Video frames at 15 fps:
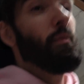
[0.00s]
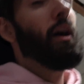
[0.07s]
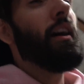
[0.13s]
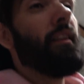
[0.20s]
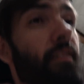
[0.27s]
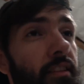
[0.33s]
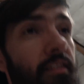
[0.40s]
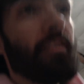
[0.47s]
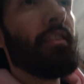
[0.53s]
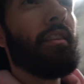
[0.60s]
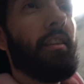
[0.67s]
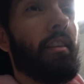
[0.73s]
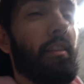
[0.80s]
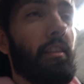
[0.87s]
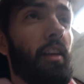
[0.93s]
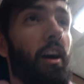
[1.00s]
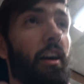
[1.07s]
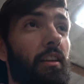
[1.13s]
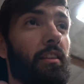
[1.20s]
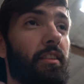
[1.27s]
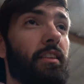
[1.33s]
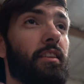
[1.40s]
But
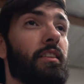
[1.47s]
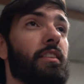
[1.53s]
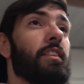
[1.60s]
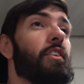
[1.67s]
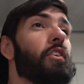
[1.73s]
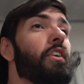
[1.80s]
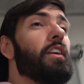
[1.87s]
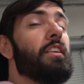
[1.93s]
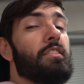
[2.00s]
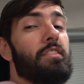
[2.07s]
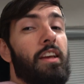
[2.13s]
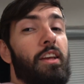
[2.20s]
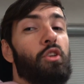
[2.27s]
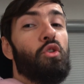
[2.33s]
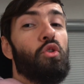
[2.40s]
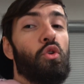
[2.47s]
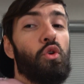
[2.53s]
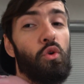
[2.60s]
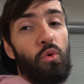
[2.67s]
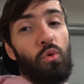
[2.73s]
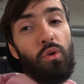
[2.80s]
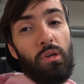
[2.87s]
luckily, there is a
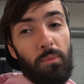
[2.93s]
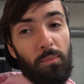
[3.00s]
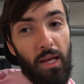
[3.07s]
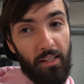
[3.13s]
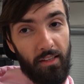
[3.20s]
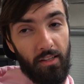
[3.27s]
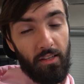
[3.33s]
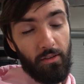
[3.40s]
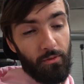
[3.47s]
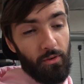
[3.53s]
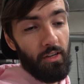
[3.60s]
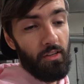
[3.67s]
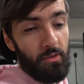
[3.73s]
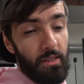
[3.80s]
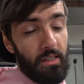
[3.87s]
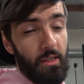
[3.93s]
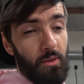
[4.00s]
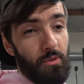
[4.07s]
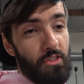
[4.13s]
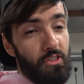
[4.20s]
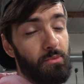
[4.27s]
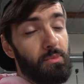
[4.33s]
new method of rendering
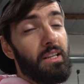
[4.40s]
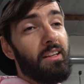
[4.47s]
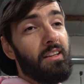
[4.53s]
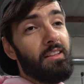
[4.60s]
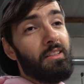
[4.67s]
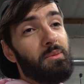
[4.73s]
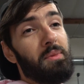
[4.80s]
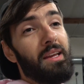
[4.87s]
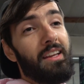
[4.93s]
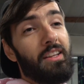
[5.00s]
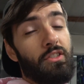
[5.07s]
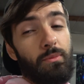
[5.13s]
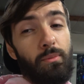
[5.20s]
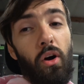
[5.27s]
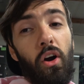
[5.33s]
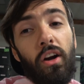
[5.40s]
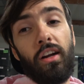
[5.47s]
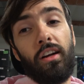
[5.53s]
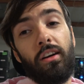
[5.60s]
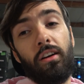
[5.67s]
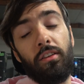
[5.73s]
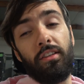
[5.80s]
which is beginning to make its
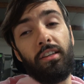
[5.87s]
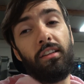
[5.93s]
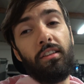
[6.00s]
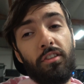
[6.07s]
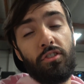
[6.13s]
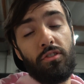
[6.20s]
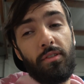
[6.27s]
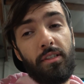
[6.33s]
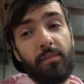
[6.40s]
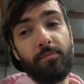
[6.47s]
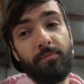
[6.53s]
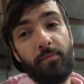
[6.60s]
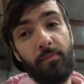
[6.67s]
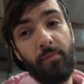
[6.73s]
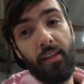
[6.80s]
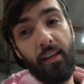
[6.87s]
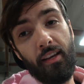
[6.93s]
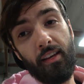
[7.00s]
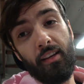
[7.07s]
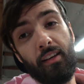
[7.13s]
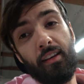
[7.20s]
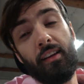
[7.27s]
mark on the industry.
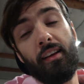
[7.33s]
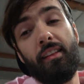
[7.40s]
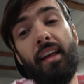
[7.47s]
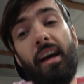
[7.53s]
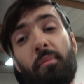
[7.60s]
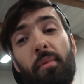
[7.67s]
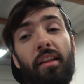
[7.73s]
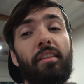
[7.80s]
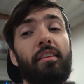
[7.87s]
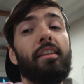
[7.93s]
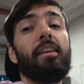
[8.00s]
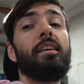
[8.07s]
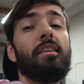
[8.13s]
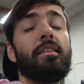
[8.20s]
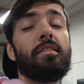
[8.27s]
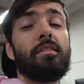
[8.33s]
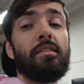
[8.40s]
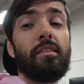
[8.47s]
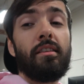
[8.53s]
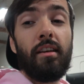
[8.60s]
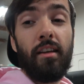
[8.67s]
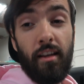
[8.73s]
And that method
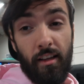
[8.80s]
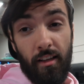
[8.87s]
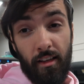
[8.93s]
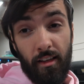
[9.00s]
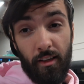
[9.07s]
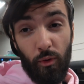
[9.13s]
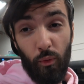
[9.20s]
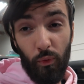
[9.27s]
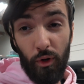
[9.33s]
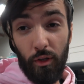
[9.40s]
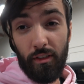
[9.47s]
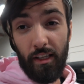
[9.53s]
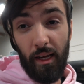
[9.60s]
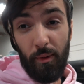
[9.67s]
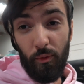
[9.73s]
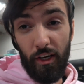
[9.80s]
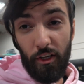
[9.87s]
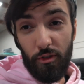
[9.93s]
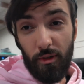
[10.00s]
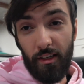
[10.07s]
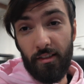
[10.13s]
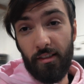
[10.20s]
is real-time ray
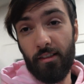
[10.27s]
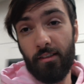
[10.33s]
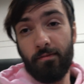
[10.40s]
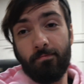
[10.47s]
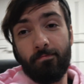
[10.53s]
tracing.